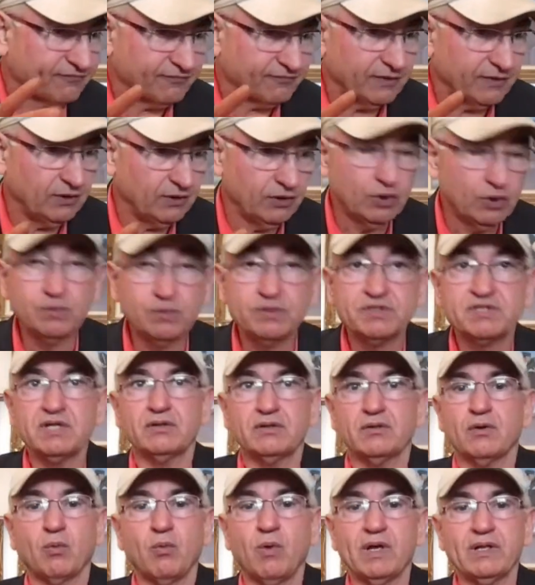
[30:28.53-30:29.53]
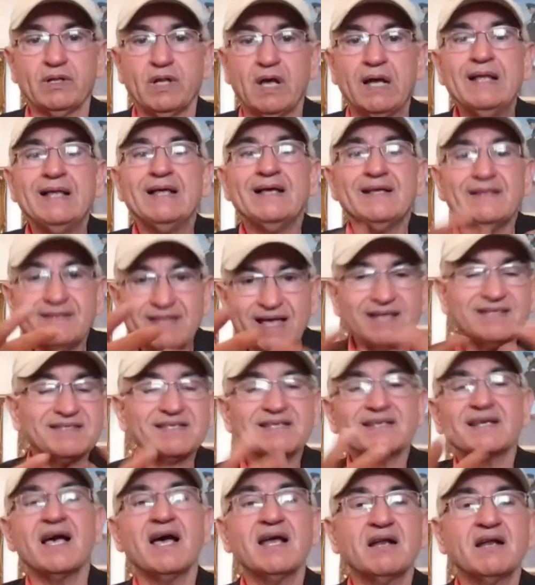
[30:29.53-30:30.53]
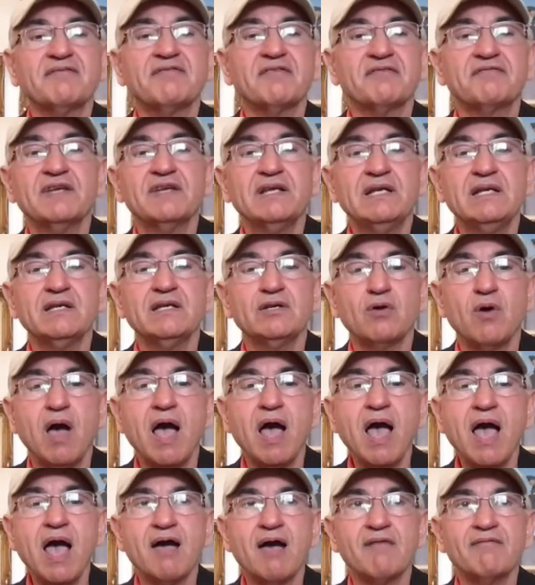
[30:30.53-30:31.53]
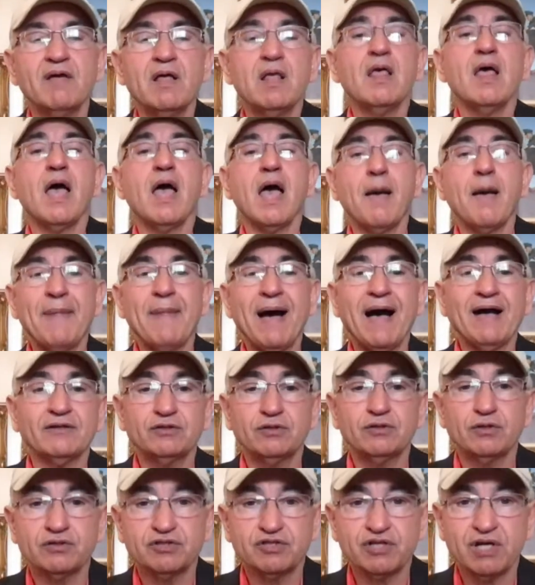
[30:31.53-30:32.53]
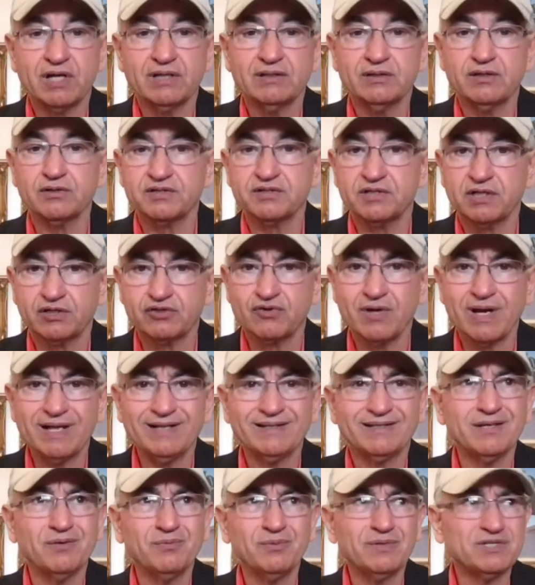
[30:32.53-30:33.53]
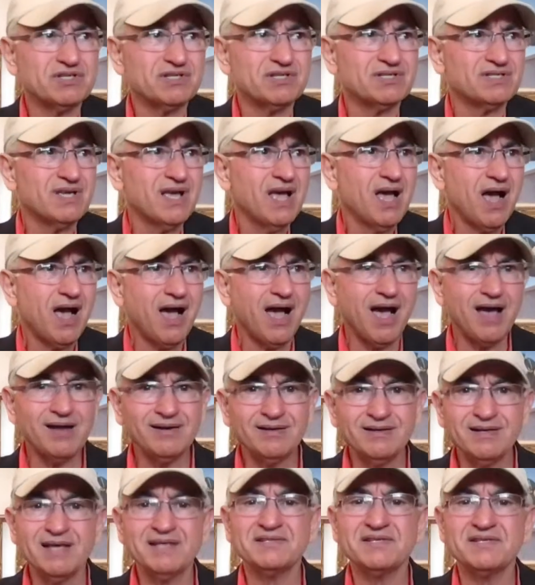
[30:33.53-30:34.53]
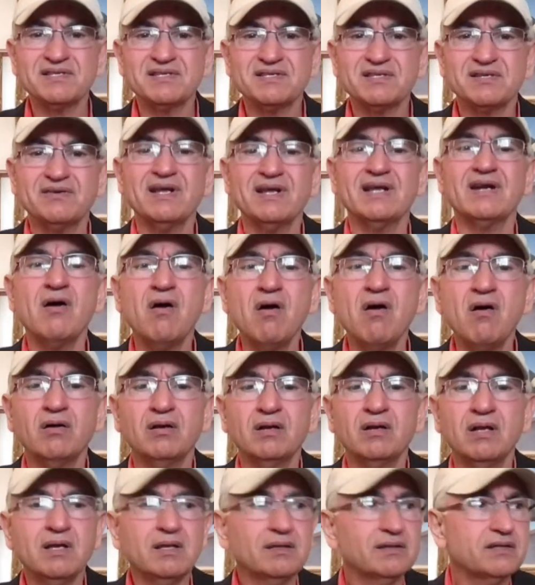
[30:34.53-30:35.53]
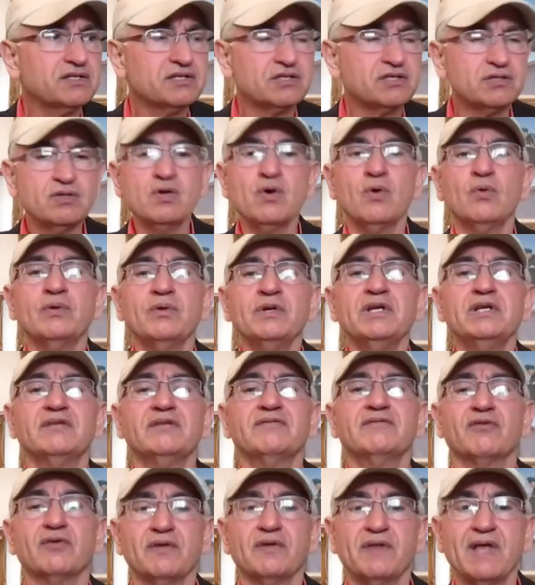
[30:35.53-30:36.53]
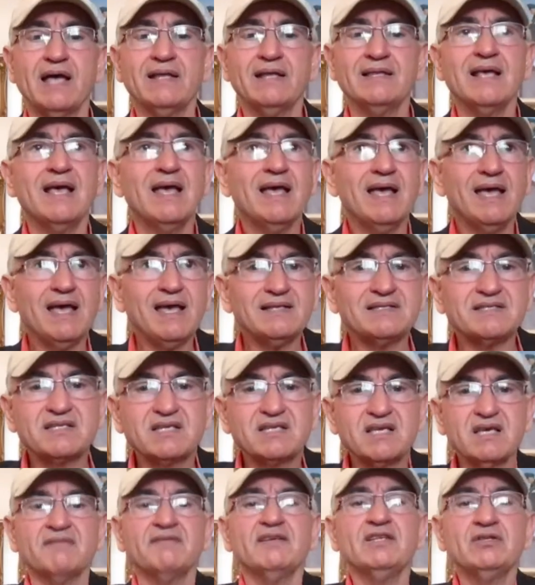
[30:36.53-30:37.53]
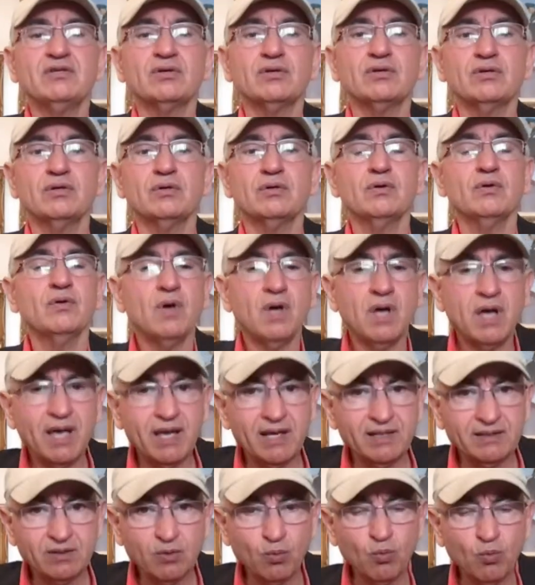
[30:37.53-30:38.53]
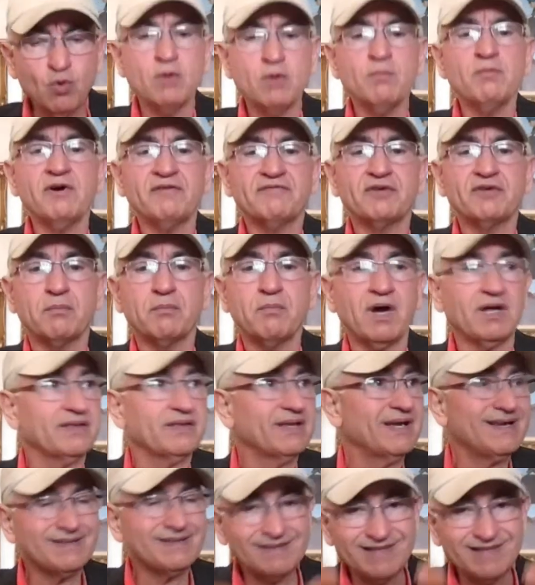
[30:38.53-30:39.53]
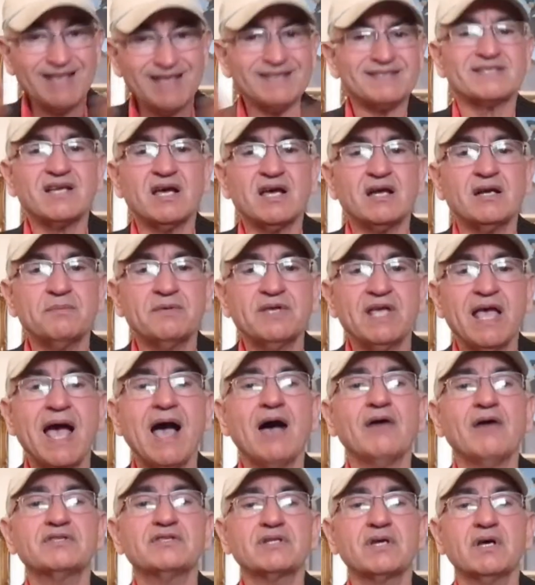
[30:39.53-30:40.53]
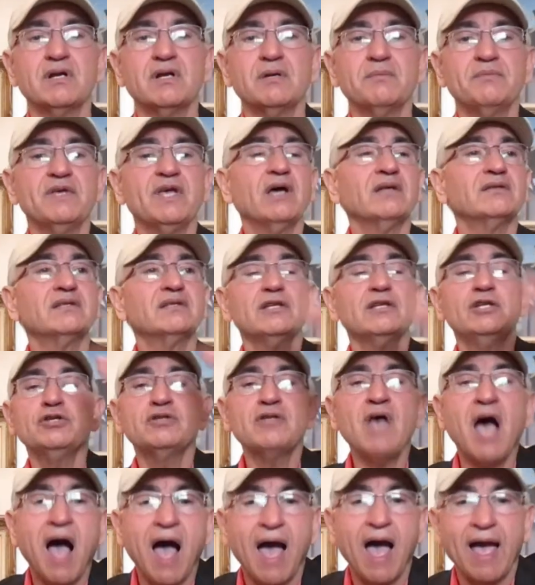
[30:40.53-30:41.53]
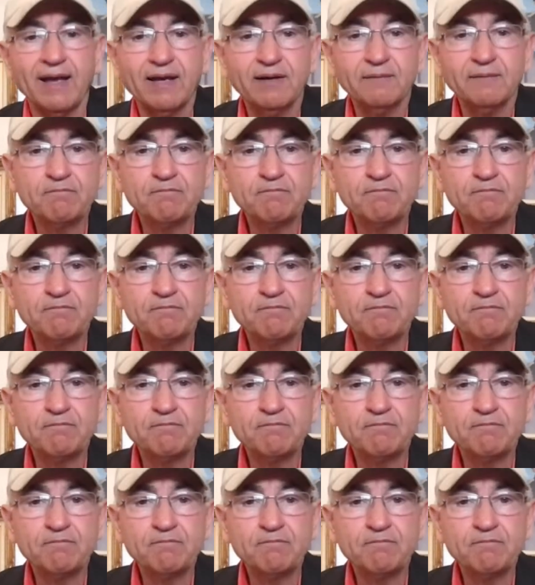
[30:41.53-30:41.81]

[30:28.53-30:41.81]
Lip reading: lose it or whatnot. That's the kind of a feeling you have about your gender or sexuality, which is unnecessary at all. There's no need for that. It's given to you in the womb of your mother. That's going to be how it's going to be until you die.